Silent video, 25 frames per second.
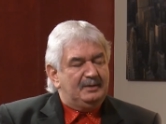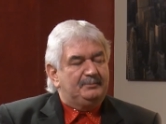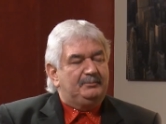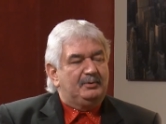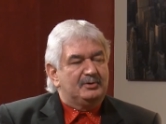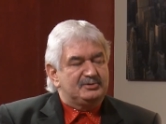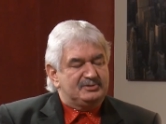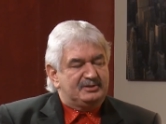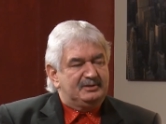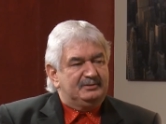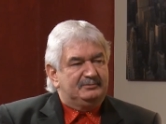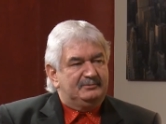good at
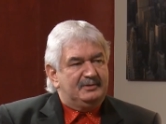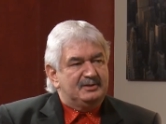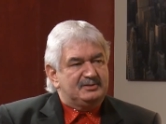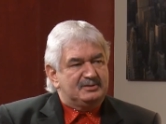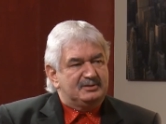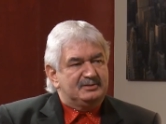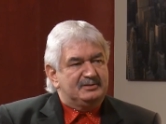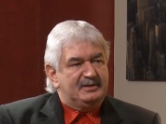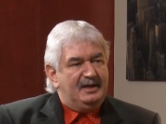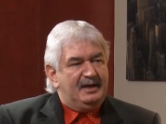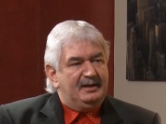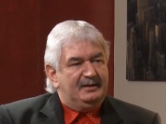busking,
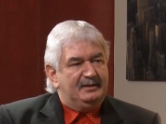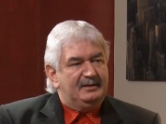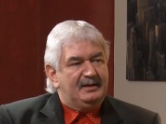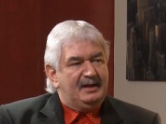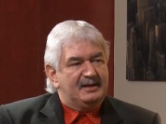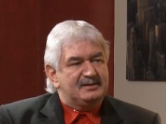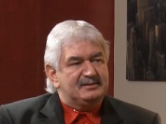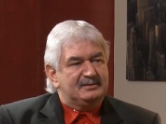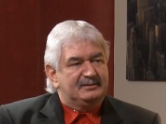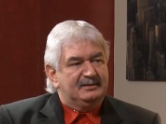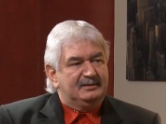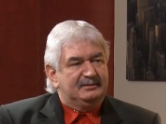Richard. Yeah, yeah.
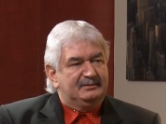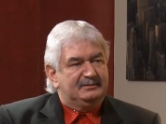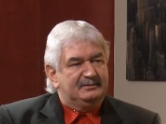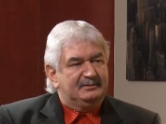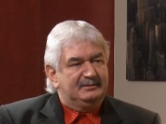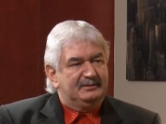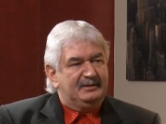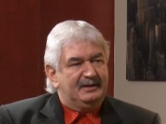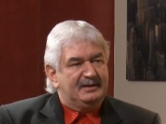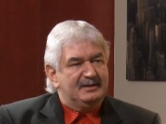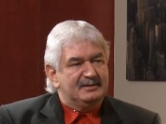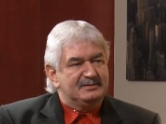excellent.
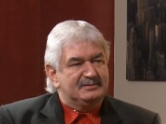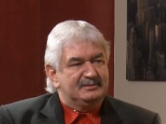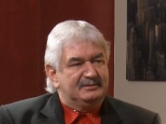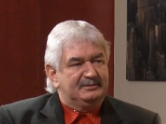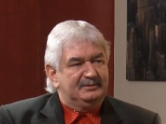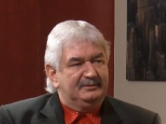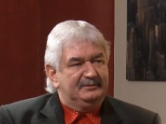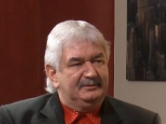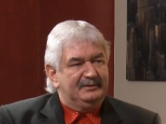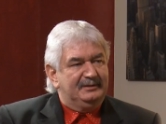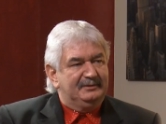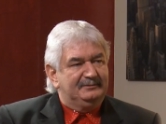Very, guys, very good
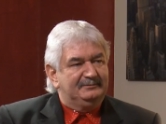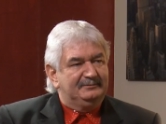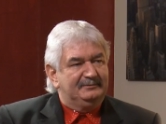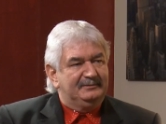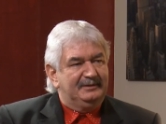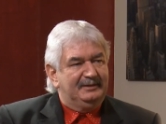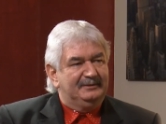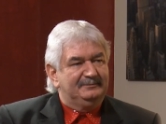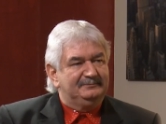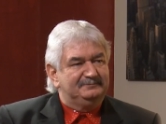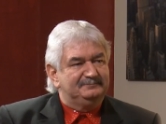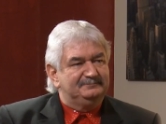know, band.
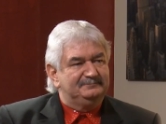Yeah, yeah.